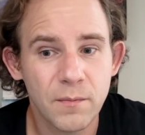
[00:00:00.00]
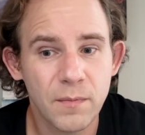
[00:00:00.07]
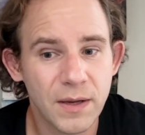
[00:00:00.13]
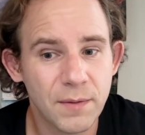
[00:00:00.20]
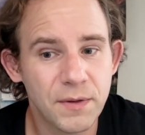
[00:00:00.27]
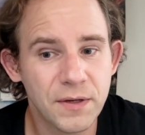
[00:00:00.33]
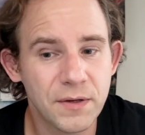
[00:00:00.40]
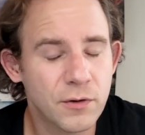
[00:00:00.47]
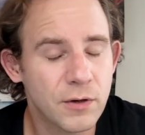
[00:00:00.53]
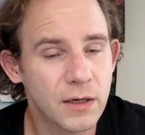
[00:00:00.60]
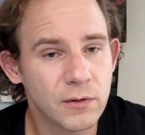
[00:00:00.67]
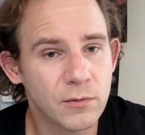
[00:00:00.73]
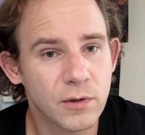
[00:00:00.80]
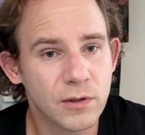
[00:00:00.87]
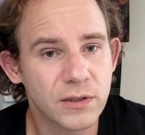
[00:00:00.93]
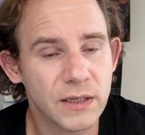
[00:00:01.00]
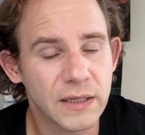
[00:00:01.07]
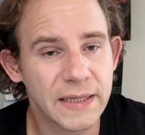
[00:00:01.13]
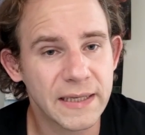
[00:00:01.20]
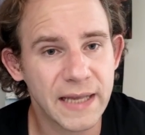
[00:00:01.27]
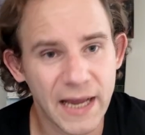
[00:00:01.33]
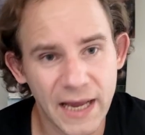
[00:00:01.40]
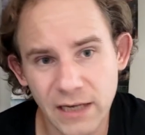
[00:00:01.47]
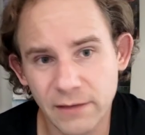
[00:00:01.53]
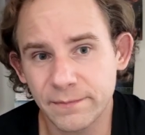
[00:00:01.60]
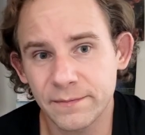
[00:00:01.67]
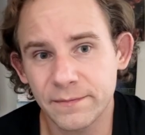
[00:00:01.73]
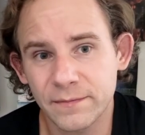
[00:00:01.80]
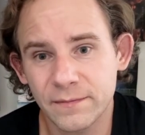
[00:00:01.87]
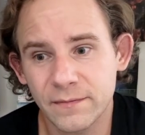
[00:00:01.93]
maybe you can watch it there.
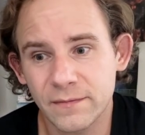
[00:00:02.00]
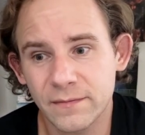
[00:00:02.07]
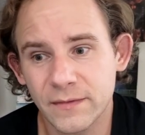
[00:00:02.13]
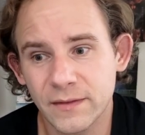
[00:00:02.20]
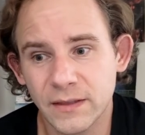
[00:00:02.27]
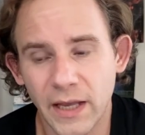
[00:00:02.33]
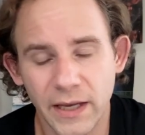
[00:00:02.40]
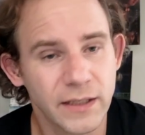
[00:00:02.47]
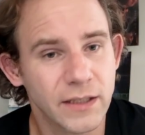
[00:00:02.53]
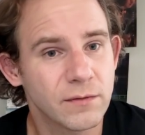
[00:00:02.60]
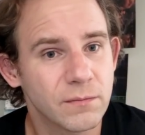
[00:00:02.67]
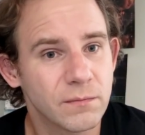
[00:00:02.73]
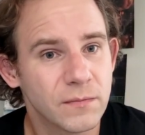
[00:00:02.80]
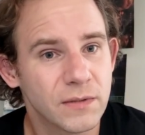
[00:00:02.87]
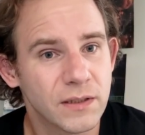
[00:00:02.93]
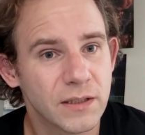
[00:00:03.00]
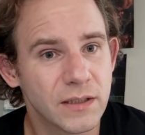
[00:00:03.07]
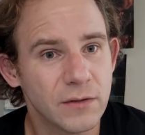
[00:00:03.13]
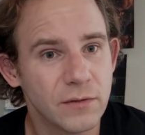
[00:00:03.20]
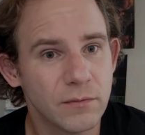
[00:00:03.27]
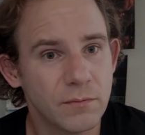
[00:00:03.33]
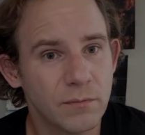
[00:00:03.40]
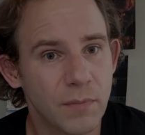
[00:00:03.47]
Thank you, see you,